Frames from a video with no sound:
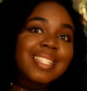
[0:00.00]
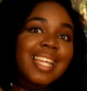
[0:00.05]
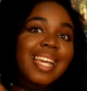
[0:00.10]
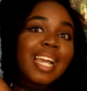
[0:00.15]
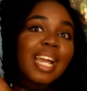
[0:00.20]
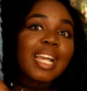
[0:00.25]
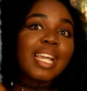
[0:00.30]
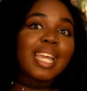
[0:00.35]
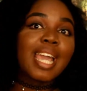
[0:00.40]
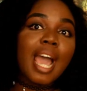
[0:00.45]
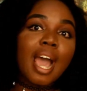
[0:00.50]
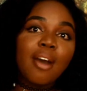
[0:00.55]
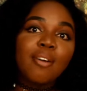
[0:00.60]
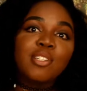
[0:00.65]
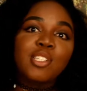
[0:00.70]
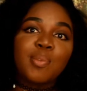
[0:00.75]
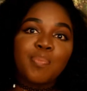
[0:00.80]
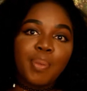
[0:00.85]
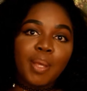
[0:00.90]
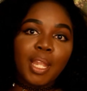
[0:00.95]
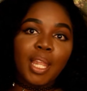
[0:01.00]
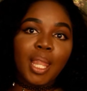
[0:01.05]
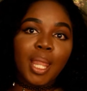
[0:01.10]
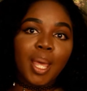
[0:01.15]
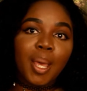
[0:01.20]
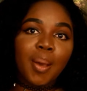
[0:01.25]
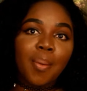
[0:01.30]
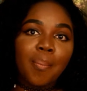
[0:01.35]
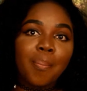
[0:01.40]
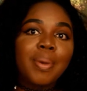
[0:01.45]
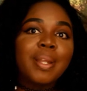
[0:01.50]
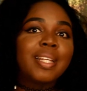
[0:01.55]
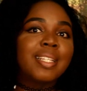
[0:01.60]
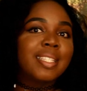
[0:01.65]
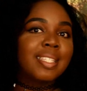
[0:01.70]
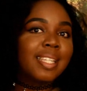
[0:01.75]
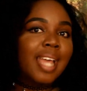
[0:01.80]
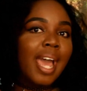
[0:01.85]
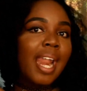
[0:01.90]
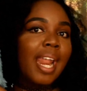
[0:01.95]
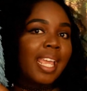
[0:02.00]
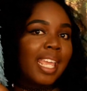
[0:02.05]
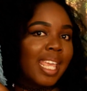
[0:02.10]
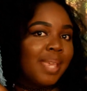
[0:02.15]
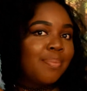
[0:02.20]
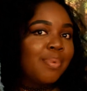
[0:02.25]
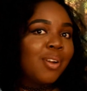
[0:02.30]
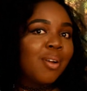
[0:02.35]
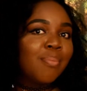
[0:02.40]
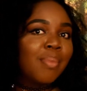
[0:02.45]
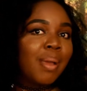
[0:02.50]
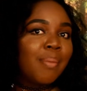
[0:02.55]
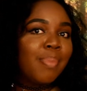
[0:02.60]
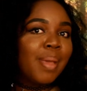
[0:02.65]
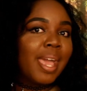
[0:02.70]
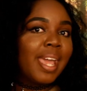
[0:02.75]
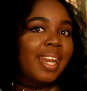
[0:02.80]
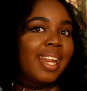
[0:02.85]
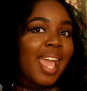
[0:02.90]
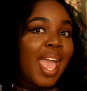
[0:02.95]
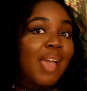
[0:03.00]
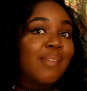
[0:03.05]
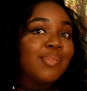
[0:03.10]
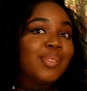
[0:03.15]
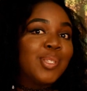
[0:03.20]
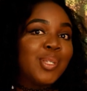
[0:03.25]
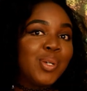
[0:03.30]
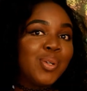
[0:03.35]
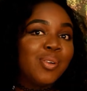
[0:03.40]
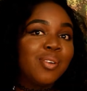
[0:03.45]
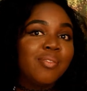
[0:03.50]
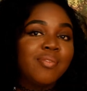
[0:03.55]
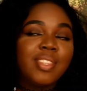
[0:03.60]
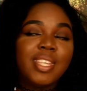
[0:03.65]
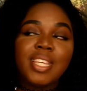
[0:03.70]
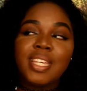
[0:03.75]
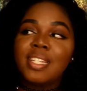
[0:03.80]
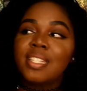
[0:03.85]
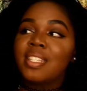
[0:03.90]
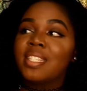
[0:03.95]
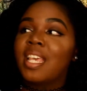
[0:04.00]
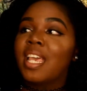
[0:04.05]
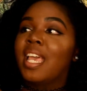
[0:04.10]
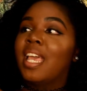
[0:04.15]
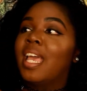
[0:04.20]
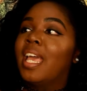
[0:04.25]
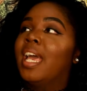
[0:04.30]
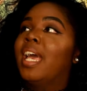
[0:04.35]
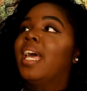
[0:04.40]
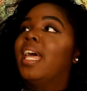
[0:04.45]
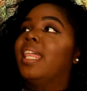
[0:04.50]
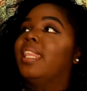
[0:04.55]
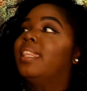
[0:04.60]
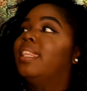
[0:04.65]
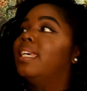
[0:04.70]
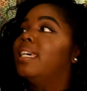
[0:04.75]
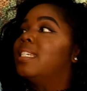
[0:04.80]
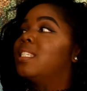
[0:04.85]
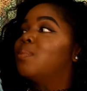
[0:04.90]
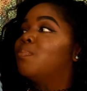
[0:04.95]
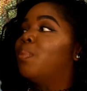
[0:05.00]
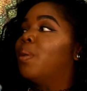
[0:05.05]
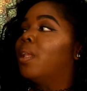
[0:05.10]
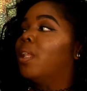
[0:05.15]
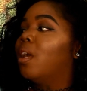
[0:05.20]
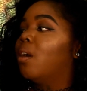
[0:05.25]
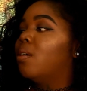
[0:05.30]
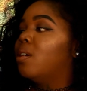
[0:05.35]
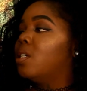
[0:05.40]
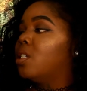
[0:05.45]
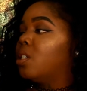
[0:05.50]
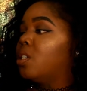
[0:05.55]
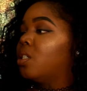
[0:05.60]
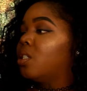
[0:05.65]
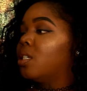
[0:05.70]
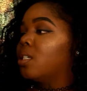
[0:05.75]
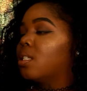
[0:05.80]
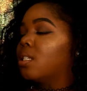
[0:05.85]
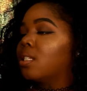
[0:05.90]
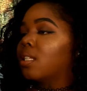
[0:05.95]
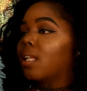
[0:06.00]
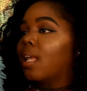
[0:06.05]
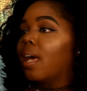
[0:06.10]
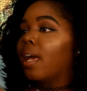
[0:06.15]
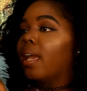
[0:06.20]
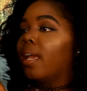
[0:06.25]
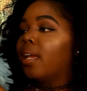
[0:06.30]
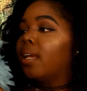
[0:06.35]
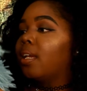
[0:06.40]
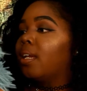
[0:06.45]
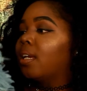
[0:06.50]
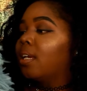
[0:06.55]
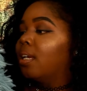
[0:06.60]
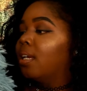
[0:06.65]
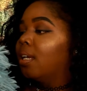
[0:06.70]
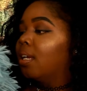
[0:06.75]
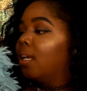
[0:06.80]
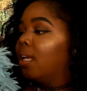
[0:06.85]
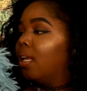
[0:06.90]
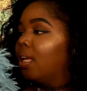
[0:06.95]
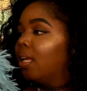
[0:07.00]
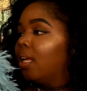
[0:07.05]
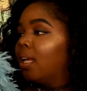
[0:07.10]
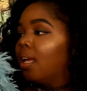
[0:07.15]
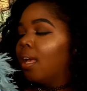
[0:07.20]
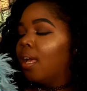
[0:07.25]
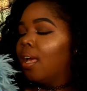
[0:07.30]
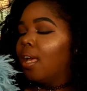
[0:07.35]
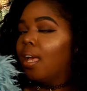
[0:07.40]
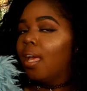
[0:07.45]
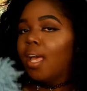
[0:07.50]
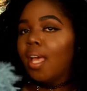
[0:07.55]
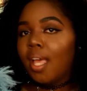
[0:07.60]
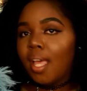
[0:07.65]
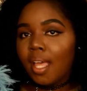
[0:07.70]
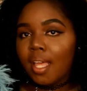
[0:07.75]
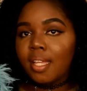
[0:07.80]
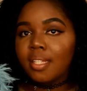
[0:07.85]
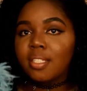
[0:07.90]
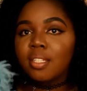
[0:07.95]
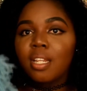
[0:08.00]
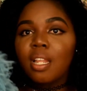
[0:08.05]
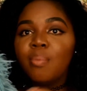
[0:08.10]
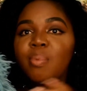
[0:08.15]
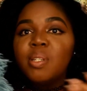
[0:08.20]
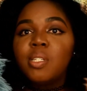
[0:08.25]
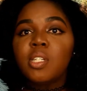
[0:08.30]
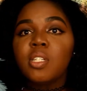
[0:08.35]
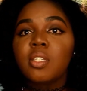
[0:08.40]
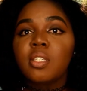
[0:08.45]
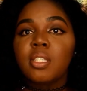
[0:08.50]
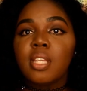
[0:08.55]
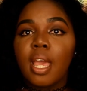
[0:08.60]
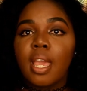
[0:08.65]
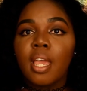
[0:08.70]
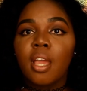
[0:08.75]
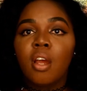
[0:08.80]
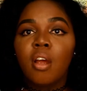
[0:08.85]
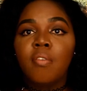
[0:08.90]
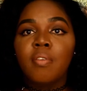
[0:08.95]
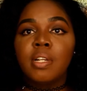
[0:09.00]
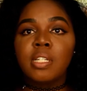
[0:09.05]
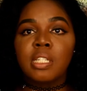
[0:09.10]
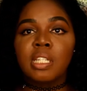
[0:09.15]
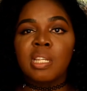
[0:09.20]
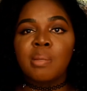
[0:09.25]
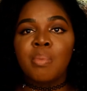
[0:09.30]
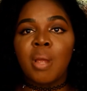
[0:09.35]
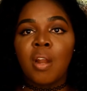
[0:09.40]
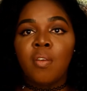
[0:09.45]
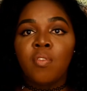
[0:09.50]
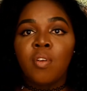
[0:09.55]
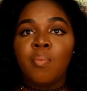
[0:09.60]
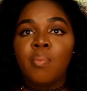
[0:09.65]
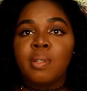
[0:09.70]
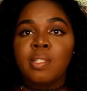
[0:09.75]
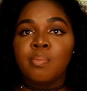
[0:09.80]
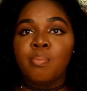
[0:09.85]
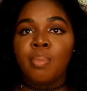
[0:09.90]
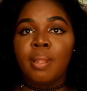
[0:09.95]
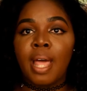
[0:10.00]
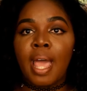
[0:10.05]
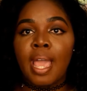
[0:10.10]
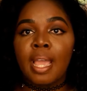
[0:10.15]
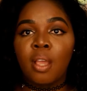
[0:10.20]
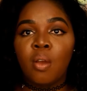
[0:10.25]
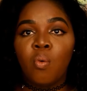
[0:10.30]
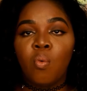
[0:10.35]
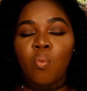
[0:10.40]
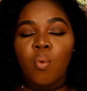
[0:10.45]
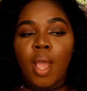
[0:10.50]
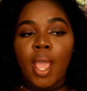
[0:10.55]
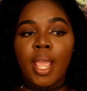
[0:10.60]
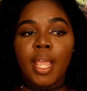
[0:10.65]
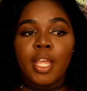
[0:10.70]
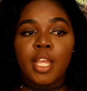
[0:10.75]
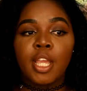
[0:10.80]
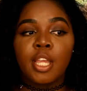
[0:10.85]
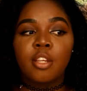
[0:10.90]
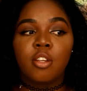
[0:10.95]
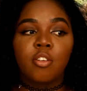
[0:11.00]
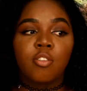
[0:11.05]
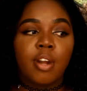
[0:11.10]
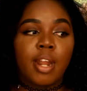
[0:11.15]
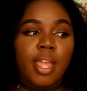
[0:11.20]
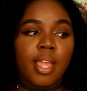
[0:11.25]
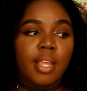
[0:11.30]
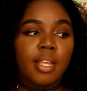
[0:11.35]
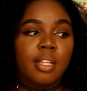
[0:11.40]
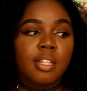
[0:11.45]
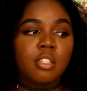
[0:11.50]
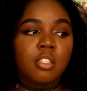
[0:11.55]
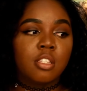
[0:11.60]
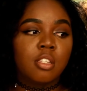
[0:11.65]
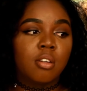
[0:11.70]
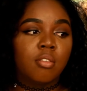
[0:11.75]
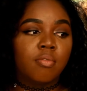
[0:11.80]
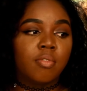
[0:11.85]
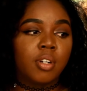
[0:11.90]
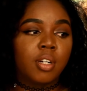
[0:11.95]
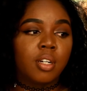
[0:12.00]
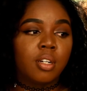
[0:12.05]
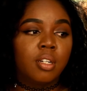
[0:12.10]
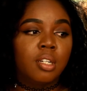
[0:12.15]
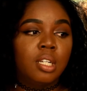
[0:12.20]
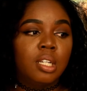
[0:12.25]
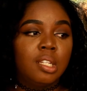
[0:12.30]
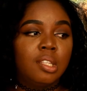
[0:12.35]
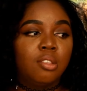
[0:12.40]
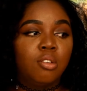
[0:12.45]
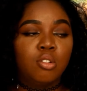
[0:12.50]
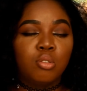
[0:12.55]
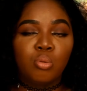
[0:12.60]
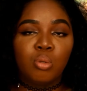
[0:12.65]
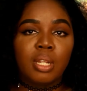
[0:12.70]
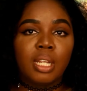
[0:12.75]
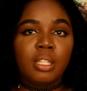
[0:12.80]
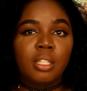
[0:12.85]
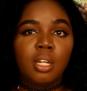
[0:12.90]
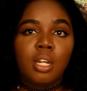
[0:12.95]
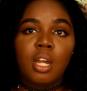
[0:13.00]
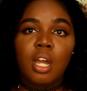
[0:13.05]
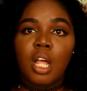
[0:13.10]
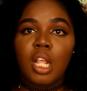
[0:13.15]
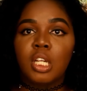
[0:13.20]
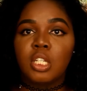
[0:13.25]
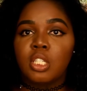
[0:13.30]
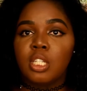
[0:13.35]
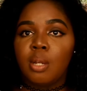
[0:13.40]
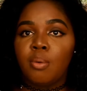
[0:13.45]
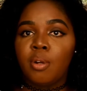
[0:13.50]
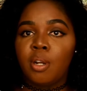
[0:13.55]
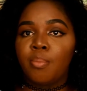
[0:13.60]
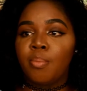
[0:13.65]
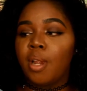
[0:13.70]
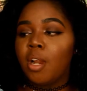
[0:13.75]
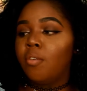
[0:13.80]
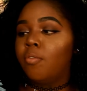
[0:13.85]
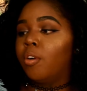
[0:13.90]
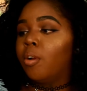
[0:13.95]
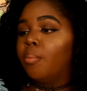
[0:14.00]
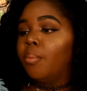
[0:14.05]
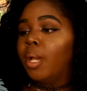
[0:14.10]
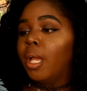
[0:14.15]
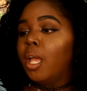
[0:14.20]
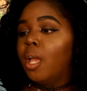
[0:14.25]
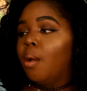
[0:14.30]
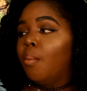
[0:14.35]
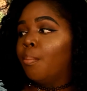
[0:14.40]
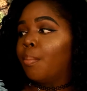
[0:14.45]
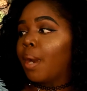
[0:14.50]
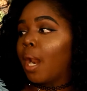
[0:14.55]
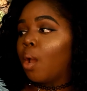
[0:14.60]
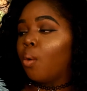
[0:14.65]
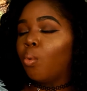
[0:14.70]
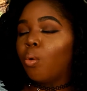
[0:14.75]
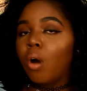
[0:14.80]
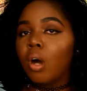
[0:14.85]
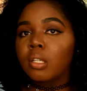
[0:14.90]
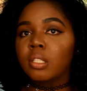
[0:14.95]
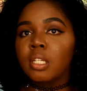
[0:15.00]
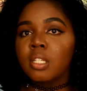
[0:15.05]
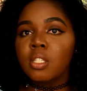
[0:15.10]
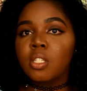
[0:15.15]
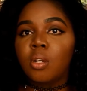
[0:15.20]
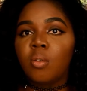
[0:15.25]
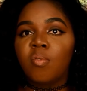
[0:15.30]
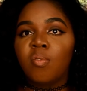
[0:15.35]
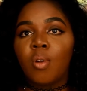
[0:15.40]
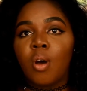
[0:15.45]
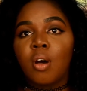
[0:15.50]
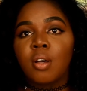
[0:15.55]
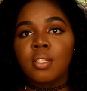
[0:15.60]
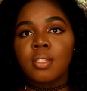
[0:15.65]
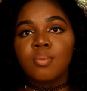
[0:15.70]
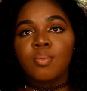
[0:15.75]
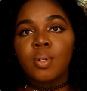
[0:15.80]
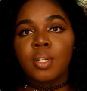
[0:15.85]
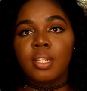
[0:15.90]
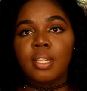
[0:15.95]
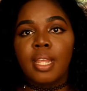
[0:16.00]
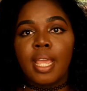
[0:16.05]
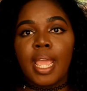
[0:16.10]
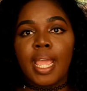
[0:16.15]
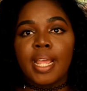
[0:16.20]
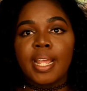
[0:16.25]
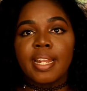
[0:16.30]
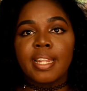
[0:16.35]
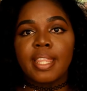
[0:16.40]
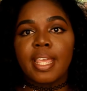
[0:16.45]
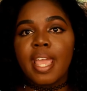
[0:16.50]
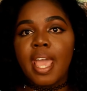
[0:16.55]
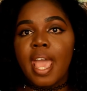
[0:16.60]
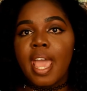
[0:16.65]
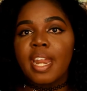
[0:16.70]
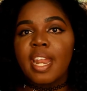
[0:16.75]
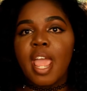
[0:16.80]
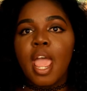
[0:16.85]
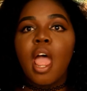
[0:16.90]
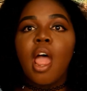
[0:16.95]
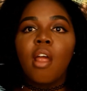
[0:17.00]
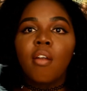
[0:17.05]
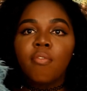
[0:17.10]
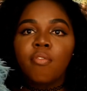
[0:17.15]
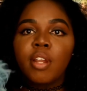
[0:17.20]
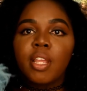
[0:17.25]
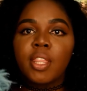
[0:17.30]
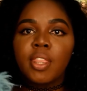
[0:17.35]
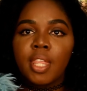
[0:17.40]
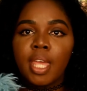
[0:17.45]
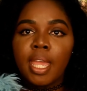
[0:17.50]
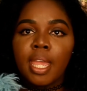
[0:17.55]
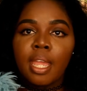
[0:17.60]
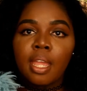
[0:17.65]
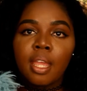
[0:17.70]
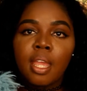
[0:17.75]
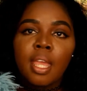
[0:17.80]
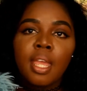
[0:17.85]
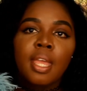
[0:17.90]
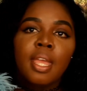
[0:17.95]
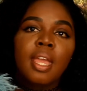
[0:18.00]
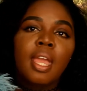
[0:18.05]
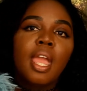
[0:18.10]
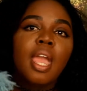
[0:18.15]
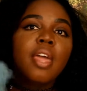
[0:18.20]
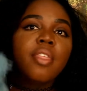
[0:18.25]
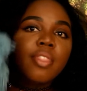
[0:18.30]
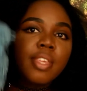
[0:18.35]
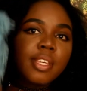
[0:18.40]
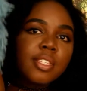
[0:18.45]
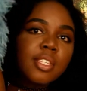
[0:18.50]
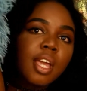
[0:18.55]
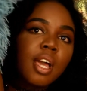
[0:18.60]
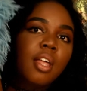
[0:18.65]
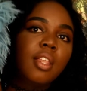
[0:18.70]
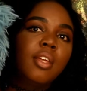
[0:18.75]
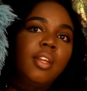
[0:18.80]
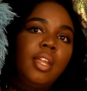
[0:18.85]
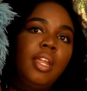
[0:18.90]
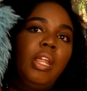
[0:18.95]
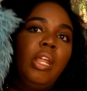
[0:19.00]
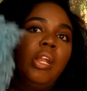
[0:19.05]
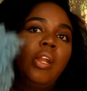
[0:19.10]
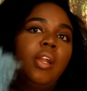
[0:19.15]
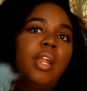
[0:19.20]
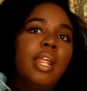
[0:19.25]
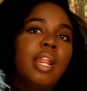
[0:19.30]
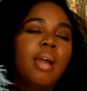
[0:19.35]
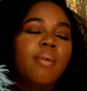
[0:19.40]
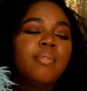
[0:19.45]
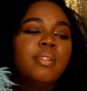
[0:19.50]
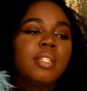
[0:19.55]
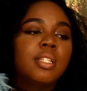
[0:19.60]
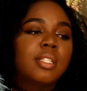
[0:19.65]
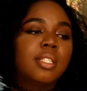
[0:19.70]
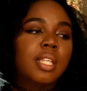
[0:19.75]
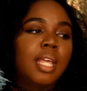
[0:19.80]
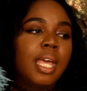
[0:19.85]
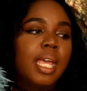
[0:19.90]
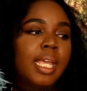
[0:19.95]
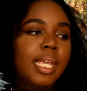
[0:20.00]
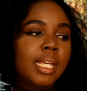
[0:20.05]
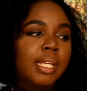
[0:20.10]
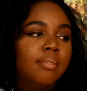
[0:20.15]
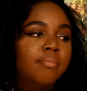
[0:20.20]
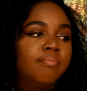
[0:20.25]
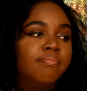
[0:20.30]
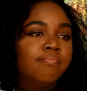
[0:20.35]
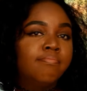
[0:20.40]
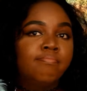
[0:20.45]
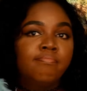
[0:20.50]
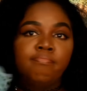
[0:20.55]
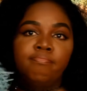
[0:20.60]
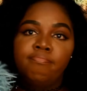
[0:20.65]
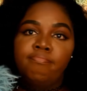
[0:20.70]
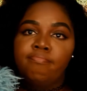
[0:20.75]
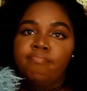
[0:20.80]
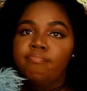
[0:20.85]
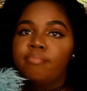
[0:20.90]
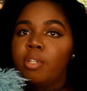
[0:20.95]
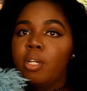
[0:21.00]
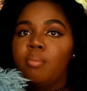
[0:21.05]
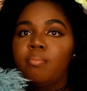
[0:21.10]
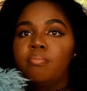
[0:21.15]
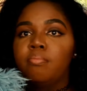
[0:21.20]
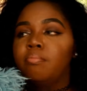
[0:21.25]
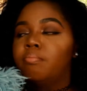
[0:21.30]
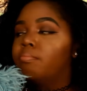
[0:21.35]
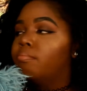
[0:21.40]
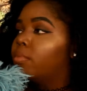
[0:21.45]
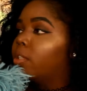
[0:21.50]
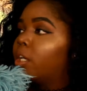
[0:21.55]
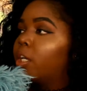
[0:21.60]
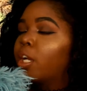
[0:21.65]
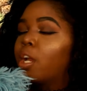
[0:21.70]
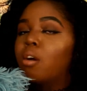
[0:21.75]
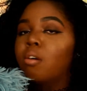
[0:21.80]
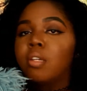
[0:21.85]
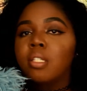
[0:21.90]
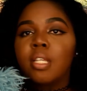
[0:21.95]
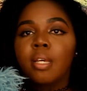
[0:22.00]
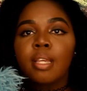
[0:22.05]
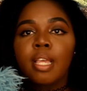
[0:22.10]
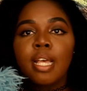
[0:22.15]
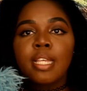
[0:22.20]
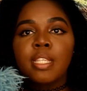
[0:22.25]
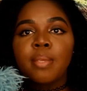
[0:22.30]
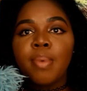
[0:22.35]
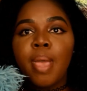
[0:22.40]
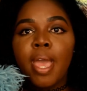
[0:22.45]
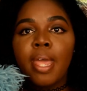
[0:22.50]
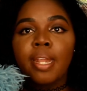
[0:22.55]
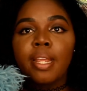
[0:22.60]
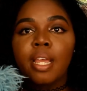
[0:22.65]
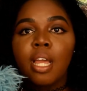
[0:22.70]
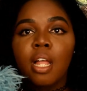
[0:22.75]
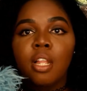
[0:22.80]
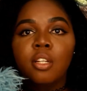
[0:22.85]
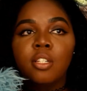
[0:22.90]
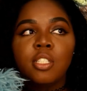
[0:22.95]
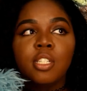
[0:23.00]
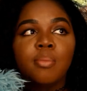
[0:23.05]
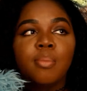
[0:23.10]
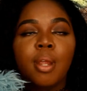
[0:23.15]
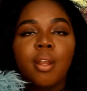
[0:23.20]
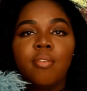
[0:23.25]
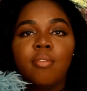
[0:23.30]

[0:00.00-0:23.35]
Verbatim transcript: is like a couch pillow, but it's not. I keep it on my bed and I have two of these. This pillow is just like, so let me just say, originally my room was black, white, and gray, and silver. Those were like the colors that were in my room. But I walked into Ross one day and they had everything in this color here. And I was just like, oh, there it goes. I guess I'm adding color to my